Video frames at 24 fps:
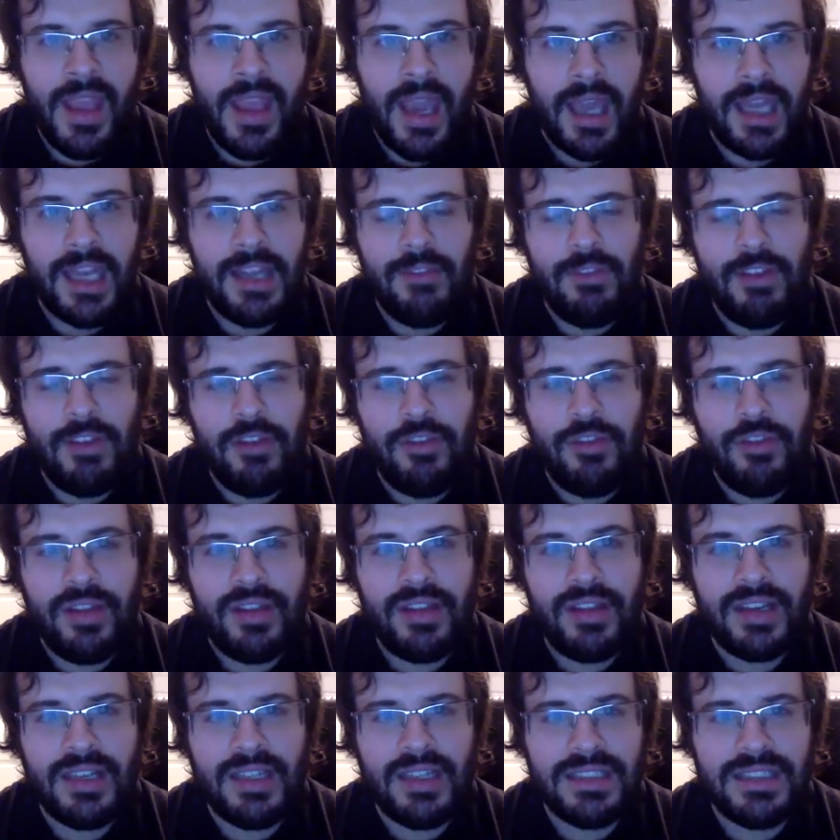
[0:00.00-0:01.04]
and even if he
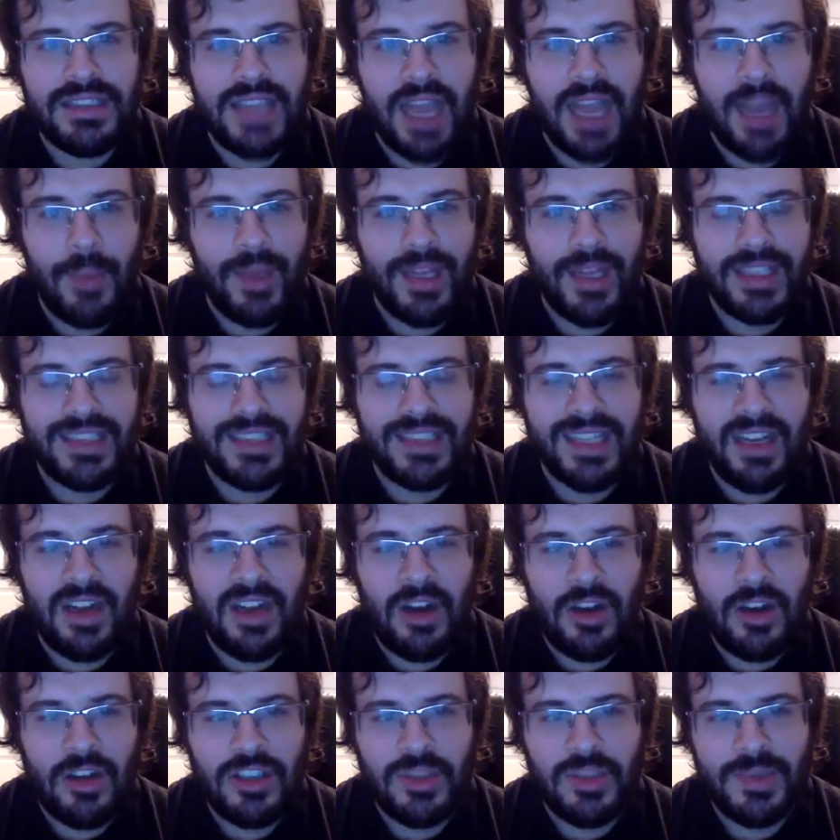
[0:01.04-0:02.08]
does, I mean, it's not
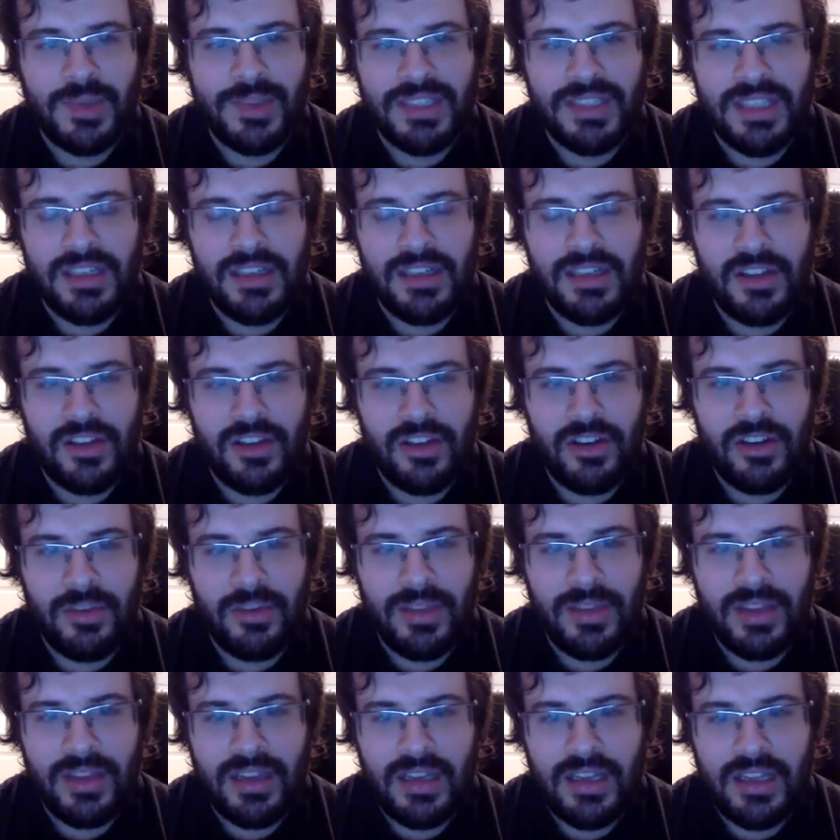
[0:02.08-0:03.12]
100% clear to
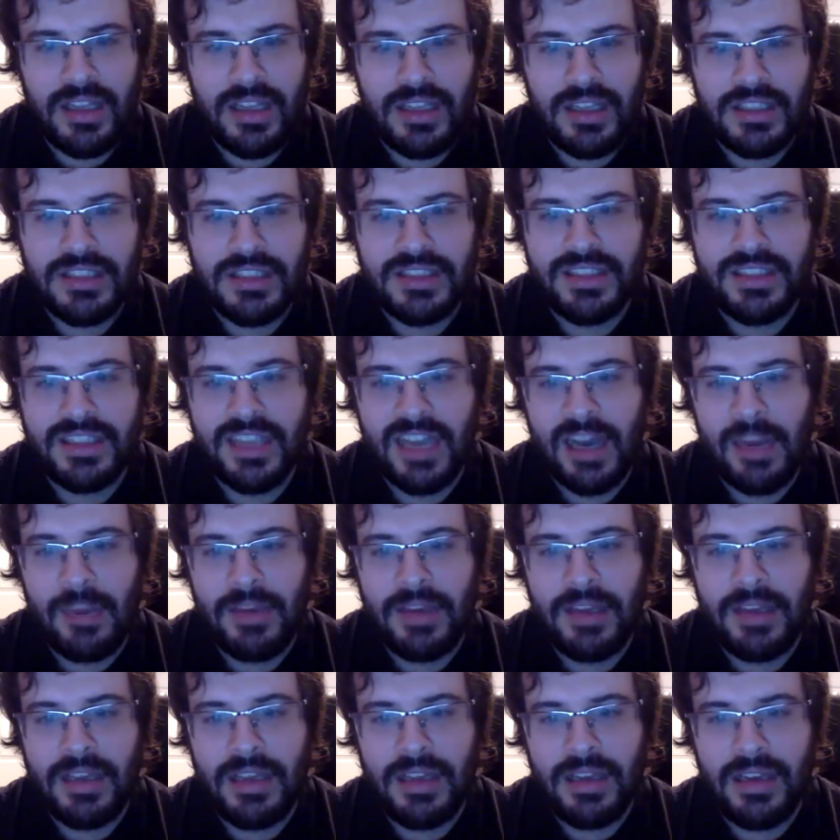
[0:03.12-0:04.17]
me that he can just
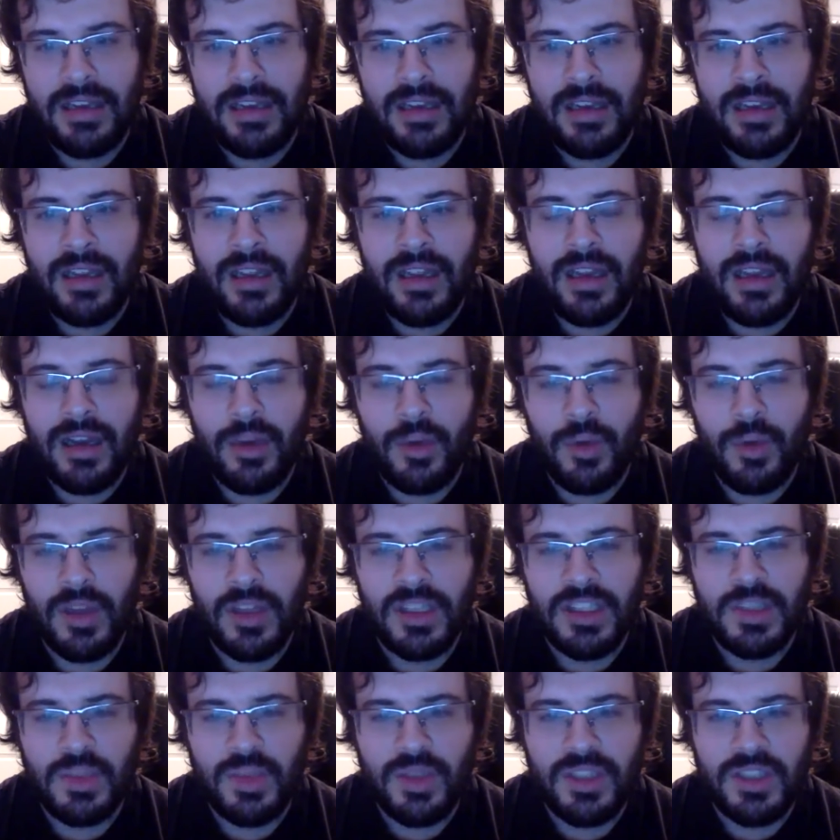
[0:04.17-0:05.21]
dominate
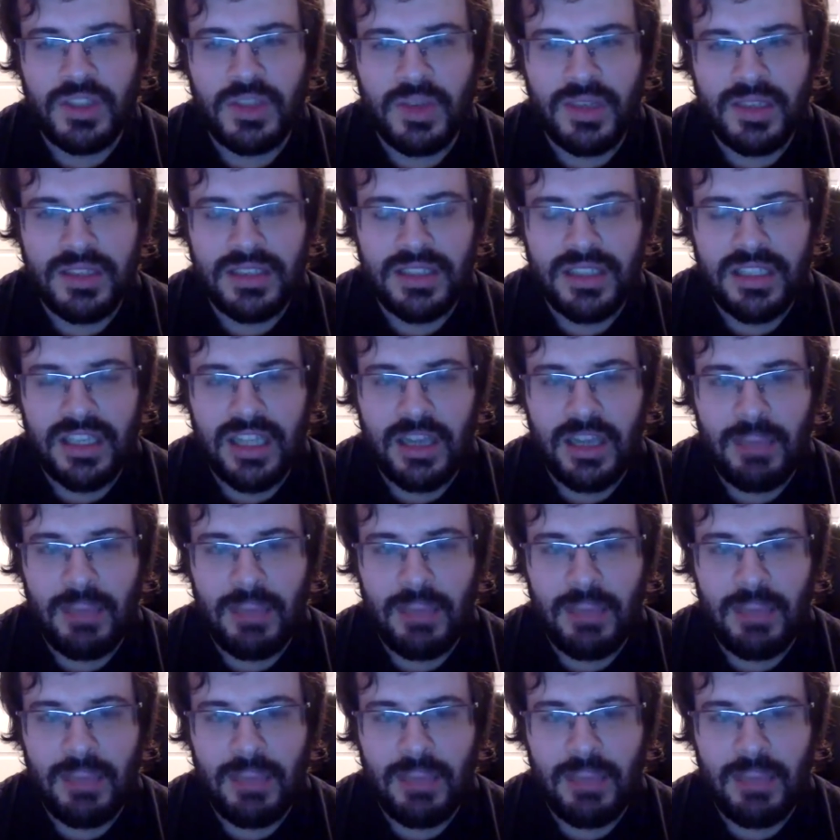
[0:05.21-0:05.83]
Willis with his wrestling.